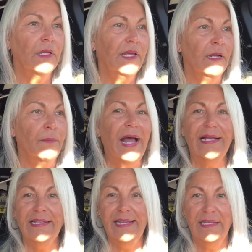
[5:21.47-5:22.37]
in
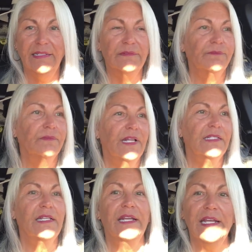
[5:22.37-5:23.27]
Immokalee.
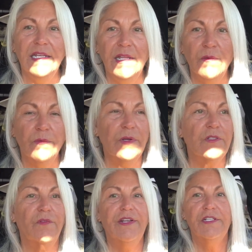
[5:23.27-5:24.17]
It's an Indian
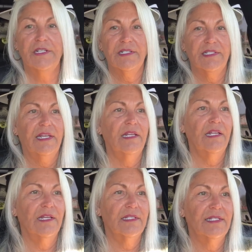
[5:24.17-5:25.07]
reservation, because
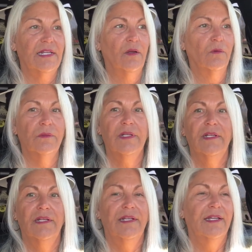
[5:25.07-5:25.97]
Indian casino.
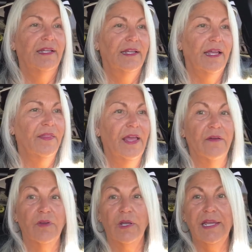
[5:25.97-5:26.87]
and they
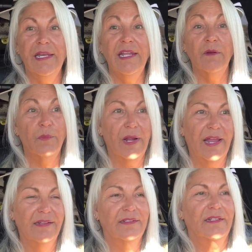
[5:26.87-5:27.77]
have Indian
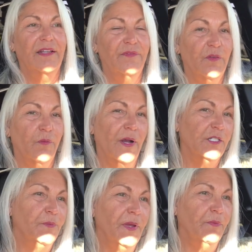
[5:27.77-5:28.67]
bread. If you've
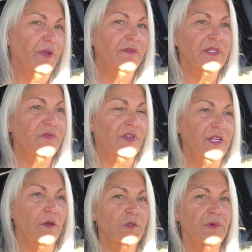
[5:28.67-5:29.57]
watched my previous
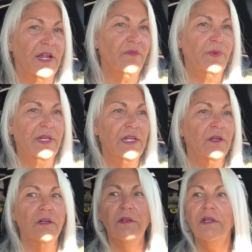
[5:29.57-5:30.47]
videos when I've been
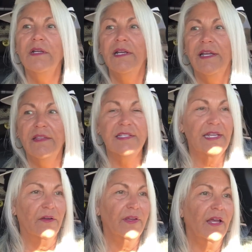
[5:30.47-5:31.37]
here in this
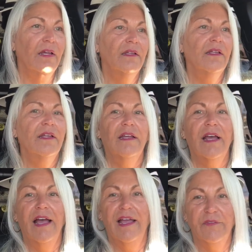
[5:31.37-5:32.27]
area,
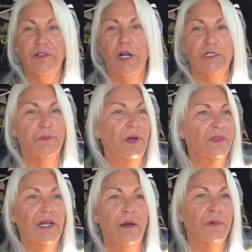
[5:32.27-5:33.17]
I've talked about
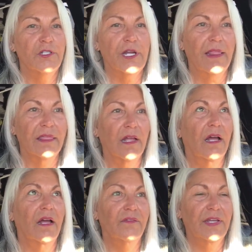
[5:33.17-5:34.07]
how much I
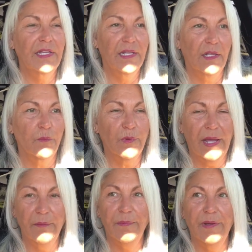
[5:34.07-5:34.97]
love Indian
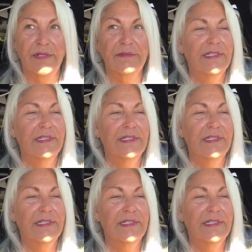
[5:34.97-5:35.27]
bread, but